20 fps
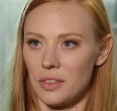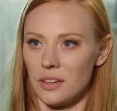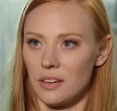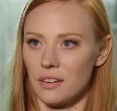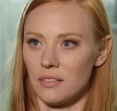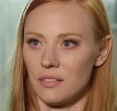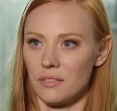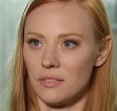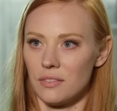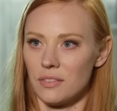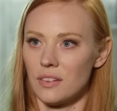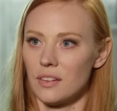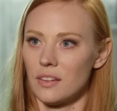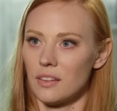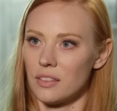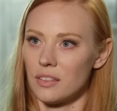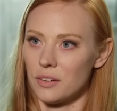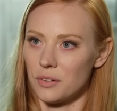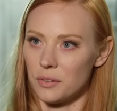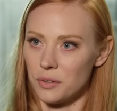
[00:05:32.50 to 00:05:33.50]
think of
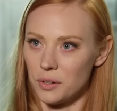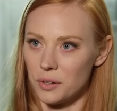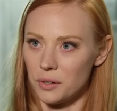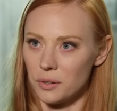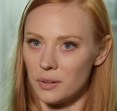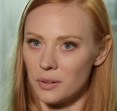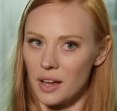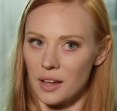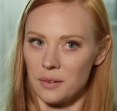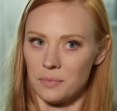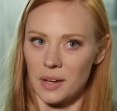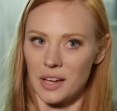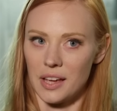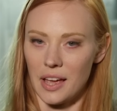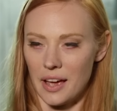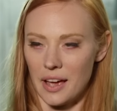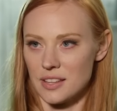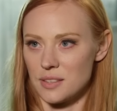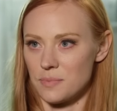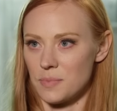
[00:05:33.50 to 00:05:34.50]
the crew and my
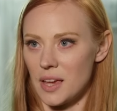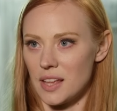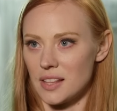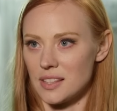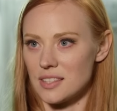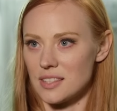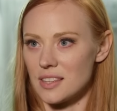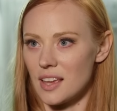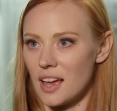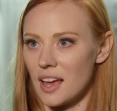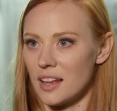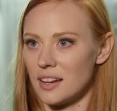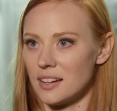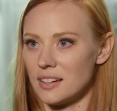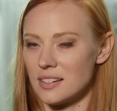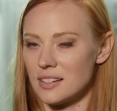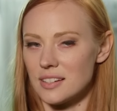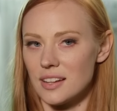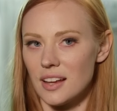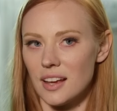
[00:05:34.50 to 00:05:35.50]
castmates
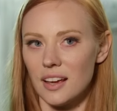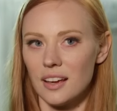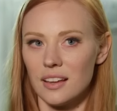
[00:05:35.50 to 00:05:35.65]
and